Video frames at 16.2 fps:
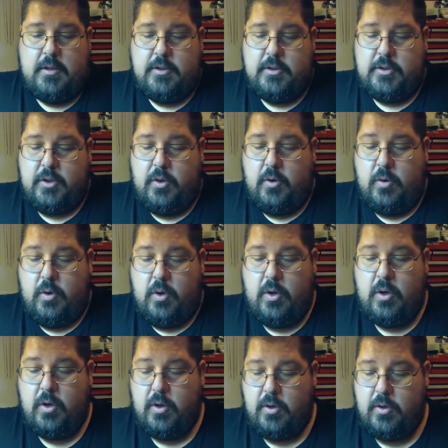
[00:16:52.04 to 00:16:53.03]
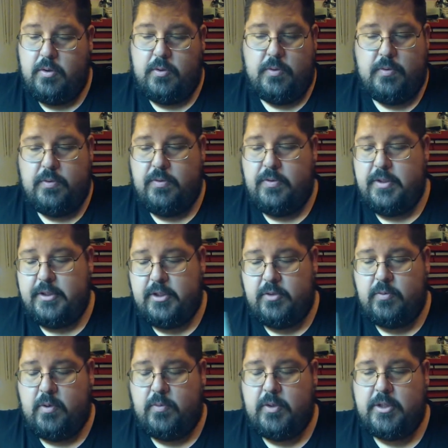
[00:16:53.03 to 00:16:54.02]
So this is
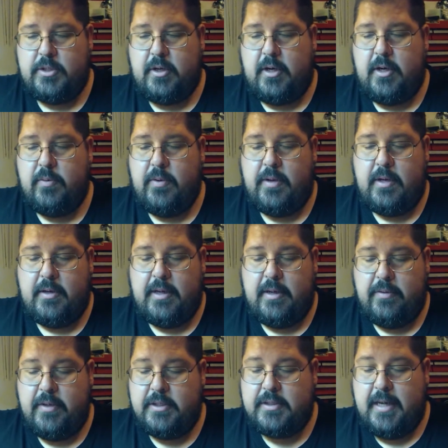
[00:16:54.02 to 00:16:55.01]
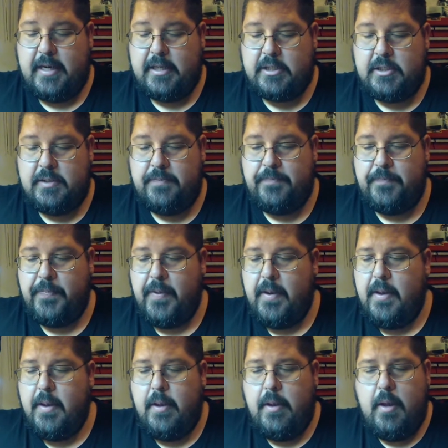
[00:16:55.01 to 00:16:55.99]
what we're starting with here. Now this action,
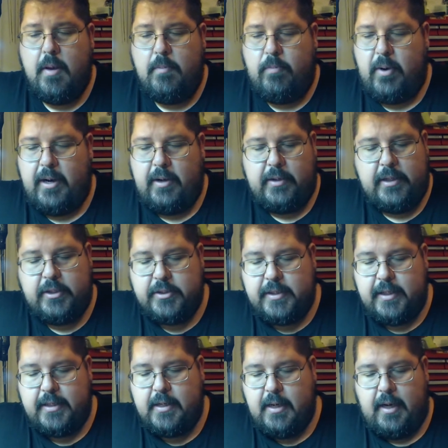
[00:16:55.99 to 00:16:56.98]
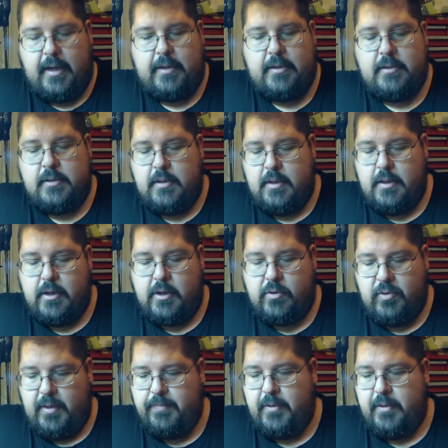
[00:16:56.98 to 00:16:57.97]
Brownells had gotten a
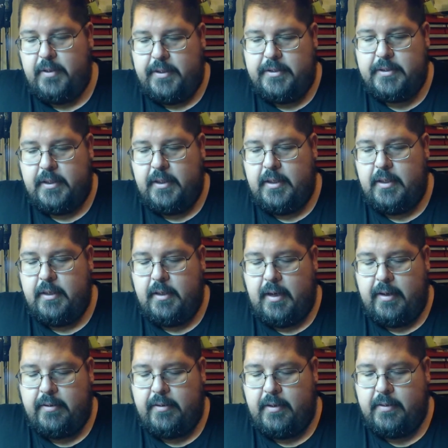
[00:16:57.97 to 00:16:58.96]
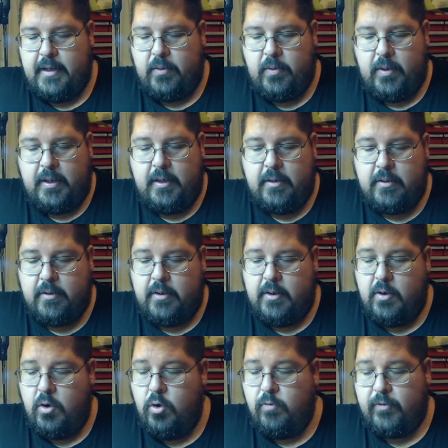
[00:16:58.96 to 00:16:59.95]
grip of these in. I think they were either
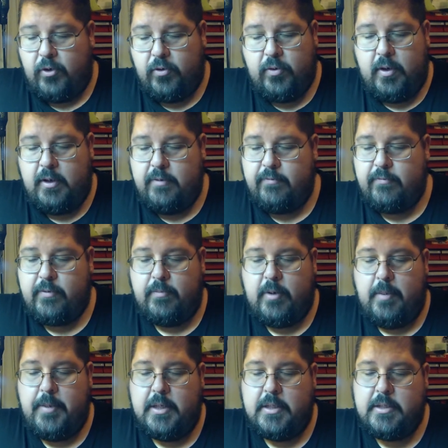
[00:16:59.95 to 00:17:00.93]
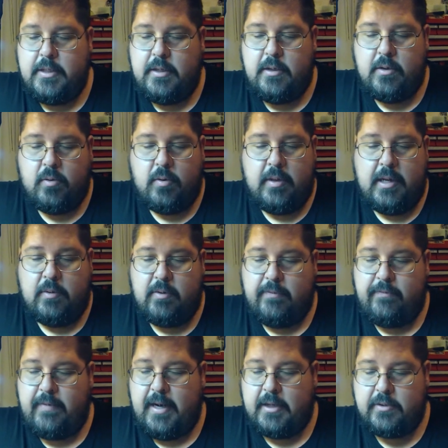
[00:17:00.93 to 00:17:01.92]
an overrun from Remington or they were
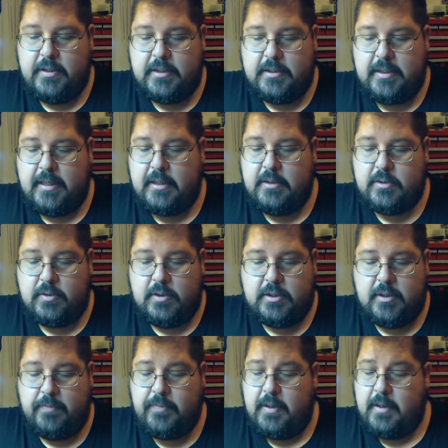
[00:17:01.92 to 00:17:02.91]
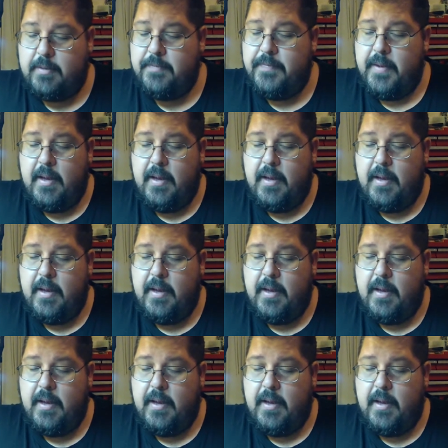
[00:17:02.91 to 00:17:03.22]
factory seconds or something.